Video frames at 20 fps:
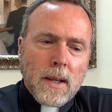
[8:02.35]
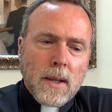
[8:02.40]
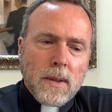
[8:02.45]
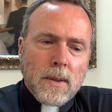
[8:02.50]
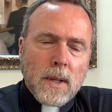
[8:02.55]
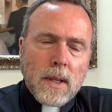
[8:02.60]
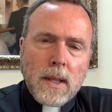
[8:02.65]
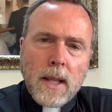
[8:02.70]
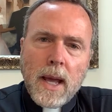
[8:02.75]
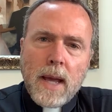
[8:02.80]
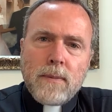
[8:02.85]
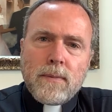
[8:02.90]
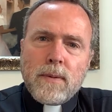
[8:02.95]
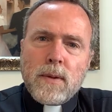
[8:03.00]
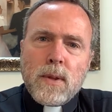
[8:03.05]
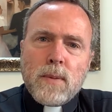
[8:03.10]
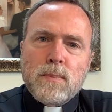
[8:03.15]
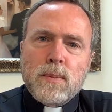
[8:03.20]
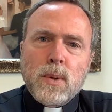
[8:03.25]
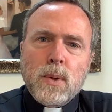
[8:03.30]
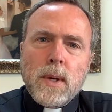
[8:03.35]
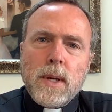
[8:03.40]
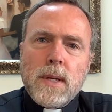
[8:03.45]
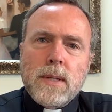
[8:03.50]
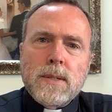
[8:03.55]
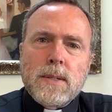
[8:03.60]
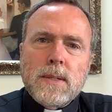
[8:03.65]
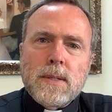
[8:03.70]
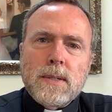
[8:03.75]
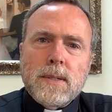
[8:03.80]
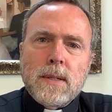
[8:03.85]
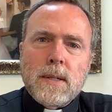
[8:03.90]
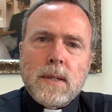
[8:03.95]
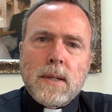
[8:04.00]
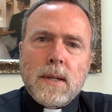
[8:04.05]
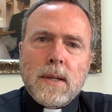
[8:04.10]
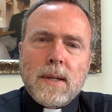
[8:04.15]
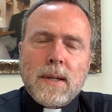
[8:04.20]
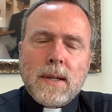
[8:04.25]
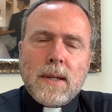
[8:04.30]
the life of the priest
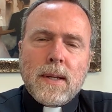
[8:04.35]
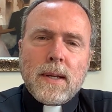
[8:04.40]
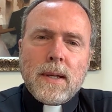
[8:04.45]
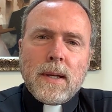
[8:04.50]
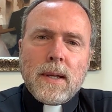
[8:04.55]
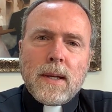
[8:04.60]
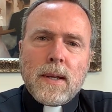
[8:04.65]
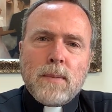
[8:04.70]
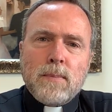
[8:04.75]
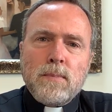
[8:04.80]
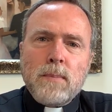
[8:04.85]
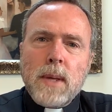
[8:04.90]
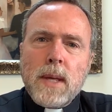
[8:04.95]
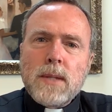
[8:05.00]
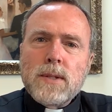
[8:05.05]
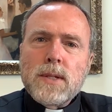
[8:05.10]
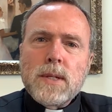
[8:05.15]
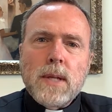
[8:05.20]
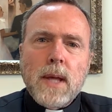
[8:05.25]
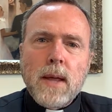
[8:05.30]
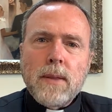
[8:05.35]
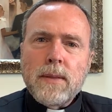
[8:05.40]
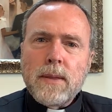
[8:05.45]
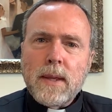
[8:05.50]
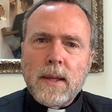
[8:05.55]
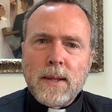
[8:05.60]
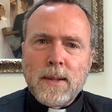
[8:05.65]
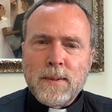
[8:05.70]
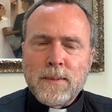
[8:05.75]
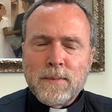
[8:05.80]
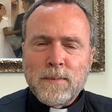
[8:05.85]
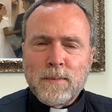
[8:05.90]
means nothing.